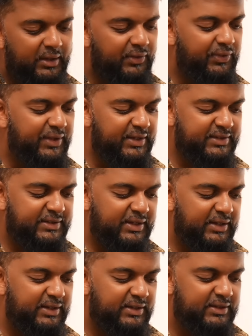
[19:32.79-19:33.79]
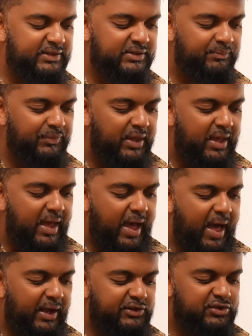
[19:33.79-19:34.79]
This is
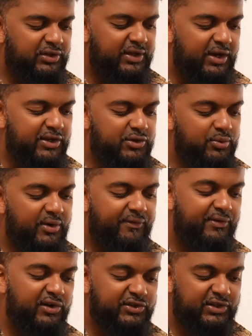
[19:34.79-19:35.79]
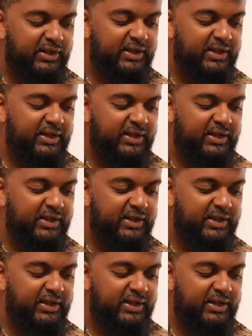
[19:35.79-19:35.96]
actually a universal